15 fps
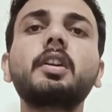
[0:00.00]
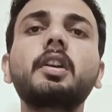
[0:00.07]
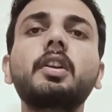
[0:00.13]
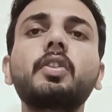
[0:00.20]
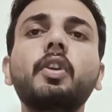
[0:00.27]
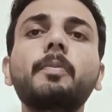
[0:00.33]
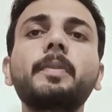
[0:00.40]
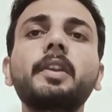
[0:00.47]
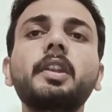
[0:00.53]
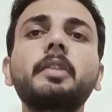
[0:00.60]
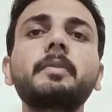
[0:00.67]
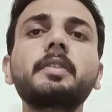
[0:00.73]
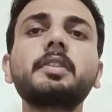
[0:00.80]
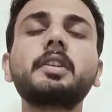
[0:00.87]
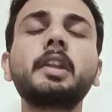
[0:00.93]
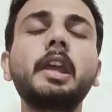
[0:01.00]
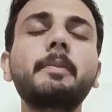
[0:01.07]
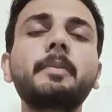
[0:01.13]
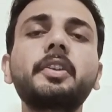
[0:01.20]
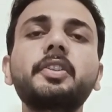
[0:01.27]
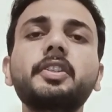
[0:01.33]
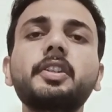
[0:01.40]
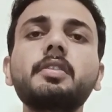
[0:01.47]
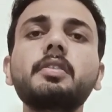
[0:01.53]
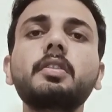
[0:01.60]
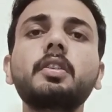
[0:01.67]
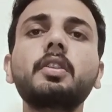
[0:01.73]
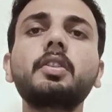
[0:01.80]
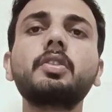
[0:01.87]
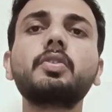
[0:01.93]
topic name is climate change.
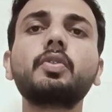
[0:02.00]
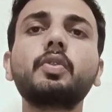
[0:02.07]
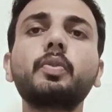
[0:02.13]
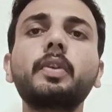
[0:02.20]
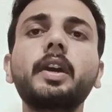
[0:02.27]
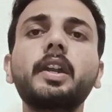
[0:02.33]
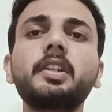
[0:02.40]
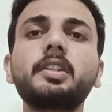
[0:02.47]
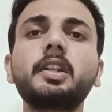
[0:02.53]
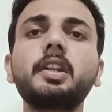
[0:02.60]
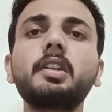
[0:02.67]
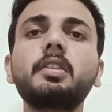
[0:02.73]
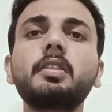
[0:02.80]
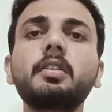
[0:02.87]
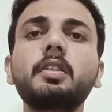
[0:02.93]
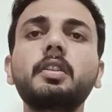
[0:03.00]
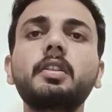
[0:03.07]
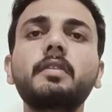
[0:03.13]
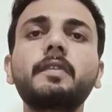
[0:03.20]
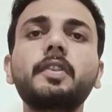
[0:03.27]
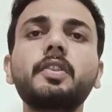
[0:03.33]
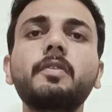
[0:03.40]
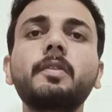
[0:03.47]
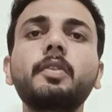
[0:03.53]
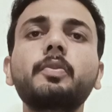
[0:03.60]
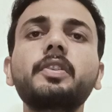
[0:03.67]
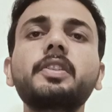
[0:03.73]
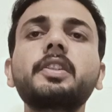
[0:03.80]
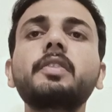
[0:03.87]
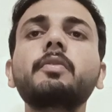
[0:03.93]
So we are start. First of all,
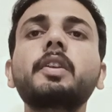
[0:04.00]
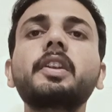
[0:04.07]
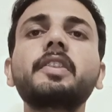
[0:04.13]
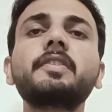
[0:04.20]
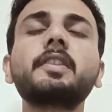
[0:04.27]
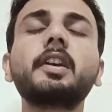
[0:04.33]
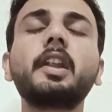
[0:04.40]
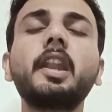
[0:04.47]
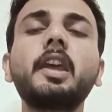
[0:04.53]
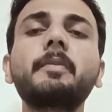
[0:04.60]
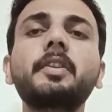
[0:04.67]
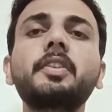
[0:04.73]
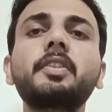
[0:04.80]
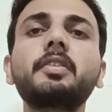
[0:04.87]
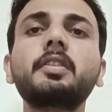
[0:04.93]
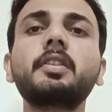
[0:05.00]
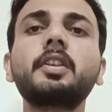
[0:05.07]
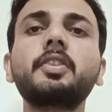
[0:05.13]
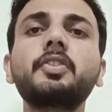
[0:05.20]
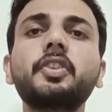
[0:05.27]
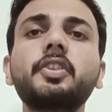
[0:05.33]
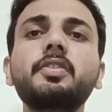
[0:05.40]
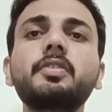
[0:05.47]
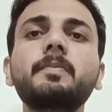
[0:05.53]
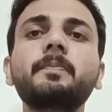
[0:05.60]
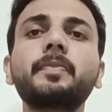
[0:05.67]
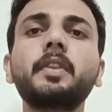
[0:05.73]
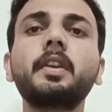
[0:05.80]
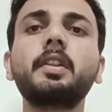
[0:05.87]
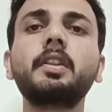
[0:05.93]
we see what is the climate change.
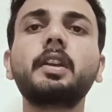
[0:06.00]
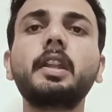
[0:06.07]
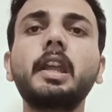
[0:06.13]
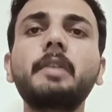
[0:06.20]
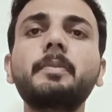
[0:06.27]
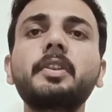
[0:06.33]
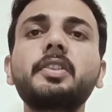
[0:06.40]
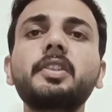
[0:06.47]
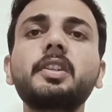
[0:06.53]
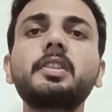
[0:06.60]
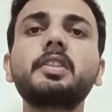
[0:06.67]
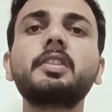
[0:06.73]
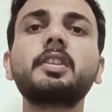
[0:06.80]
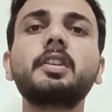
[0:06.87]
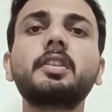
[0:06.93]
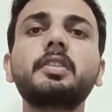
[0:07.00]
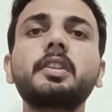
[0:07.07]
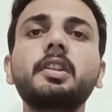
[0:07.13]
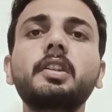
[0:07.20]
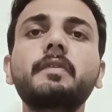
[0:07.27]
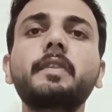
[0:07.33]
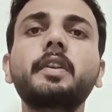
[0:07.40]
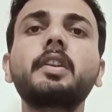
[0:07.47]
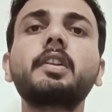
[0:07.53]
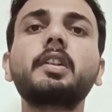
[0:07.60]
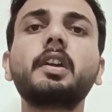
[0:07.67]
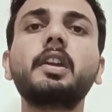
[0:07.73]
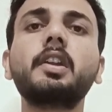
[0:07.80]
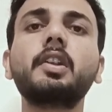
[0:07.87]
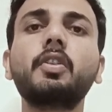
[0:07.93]
The climate change is a significant
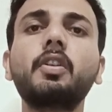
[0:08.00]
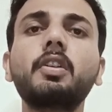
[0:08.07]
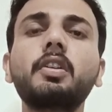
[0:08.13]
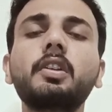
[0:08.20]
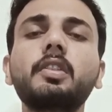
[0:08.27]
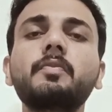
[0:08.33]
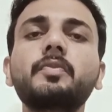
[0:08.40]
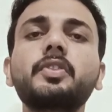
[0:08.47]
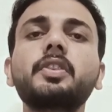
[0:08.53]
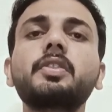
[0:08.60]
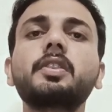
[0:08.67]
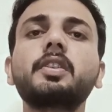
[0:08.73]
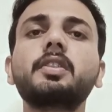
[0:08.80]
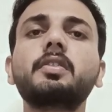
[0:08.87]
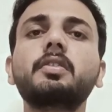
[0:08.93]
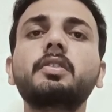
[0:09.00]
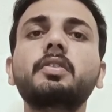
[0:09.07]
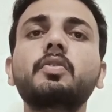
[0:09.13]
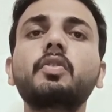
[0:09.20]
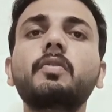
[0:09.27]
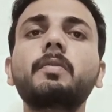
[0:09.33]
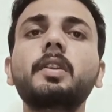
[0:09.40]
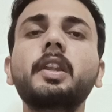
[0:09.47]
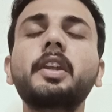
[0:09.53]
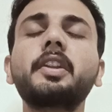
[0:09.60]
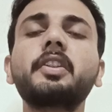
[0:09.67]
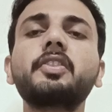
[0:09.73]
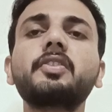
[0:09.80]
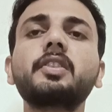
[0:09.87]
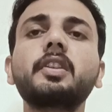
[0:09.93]
and long-term changes in global and
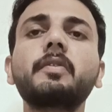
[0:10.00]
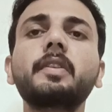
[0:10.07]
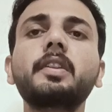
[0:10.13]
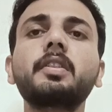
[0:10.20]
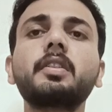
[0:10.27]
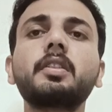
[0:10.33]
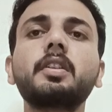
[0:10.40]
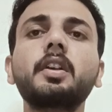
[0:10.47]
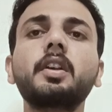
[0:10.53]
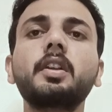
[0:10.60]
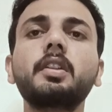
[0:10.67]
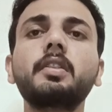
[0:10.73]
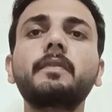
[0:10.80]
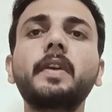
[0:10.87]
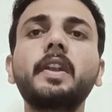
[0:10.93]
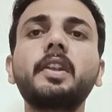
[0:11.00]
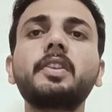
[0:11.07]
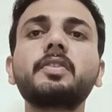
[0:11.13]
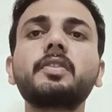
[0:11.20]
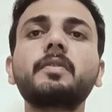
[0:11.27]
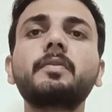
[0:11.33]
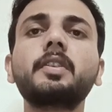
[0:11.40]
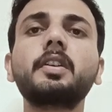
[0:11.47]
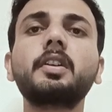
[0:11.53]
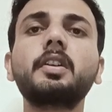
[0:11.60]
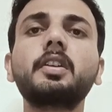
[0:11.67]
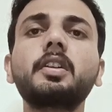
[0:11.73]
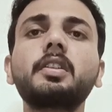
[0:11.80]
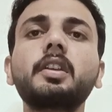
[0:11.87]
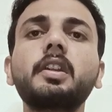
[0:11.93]
regional weather. The patterns of the
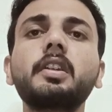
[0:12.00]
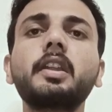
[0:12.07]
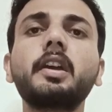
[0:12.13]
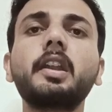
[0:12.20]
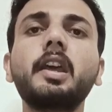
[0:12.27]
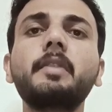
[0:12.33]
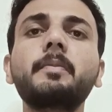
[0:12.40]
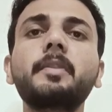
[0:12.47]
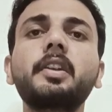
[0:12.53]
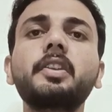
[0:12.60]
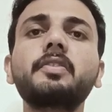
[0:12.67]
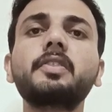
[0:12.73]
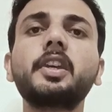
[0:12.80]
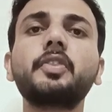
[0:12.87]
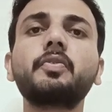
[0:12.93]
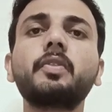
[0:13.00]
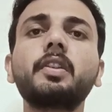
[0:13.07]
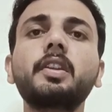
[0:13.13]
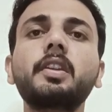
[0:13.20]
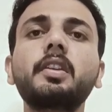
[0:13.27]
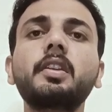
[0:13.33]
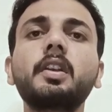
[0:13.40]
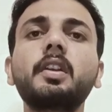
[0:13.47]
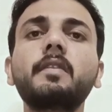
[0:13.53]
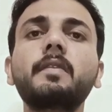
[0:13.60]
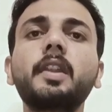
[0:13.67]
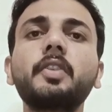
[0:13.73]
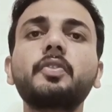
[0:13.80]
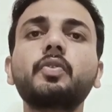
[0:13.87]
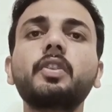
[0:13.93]
Earth and the climate is naturally
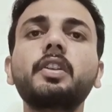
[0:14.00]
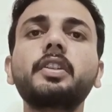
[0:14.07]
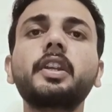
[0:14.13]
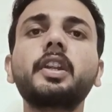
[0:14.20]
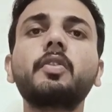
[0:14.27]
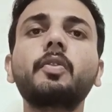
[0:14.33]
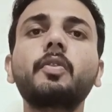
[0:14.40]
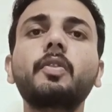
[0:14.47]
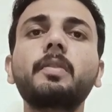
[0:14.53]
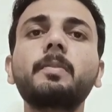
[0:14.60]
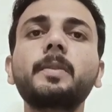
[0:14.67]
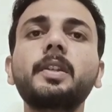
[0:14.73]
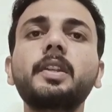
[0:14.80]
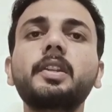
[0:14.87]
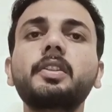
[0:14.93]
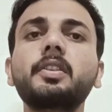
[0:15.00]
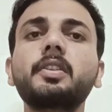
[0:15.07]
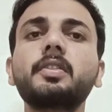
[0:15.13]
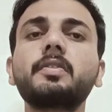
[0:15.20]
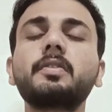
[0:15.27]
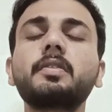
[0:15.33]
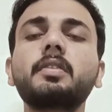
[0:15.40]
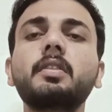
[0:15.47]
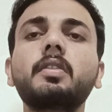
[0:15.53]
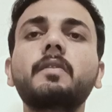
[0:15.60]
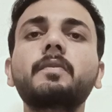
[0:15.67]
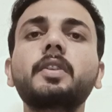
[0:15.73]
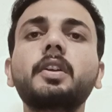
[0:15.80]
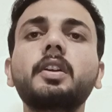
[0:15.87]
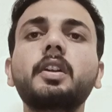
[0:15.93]
fluctuated over million years
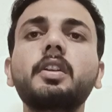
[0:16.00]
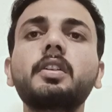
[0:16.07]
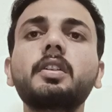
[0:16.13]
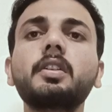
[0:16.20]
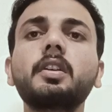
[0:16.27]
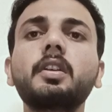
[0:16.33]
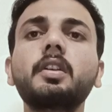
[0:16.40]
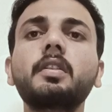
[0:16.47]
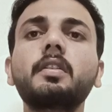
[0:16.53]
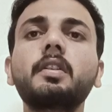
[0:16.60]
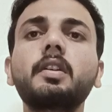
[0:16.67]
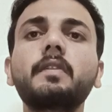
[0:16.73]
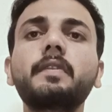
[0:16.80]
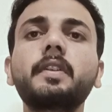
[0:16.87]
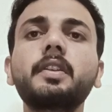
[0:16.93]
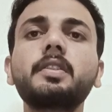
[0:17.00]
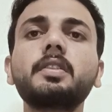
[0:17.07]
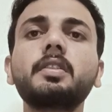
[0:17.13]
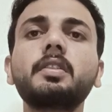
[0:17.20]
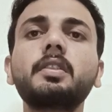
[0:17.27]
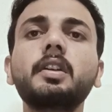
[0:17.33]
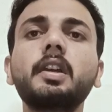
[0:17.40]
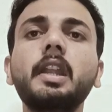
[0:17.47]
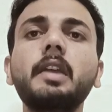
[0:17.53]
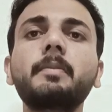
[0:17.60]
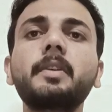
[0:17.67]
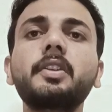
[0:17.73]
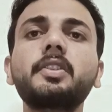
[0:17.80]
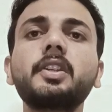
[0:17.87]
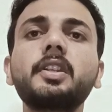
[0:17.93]
of the current phase. The
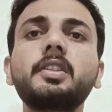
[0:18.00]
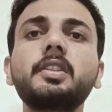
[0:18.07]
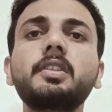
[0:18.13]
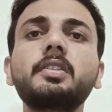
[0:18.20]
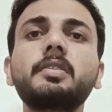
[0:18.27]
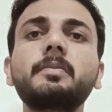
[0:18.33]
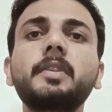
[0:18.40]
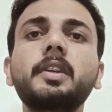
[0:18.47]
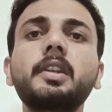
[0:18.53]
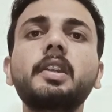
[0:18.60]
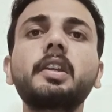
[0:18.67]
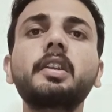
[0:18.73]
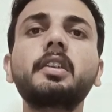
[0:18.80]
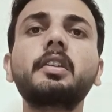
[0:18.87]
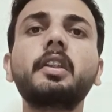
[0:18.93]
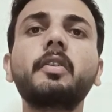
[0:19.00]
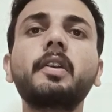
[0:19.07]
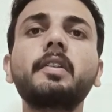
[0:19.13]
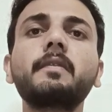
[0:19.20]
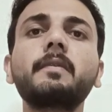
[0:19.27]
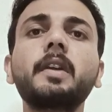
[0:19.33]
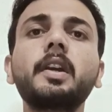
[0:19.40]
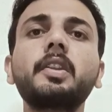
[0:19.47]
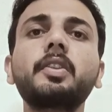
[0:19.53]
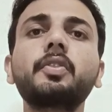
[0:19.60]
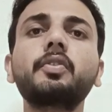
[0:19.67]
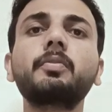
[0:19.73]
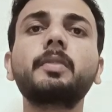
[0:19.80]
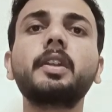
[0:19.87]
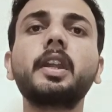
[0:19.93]
climate change is mainly driven by the
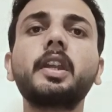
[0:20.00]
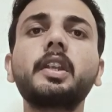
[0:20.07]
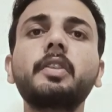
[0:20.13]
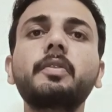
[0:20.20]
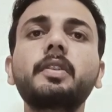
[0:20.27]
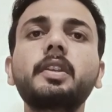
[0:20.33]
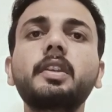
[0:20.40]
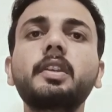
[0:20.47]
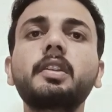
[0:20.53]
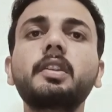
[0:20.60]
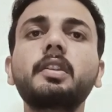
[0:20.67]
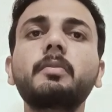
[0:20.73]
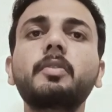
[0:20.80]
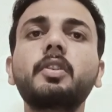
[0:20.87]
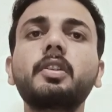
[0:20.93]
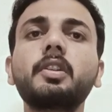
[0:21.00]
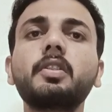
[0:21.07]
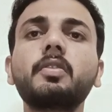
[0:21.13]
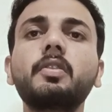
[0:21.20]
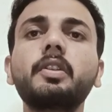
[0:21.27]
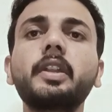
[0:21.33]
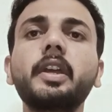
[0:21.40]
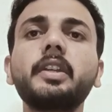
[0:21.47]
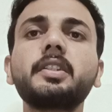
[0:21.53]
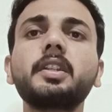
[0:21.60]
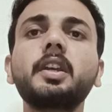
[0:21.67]
human activity in the modern context.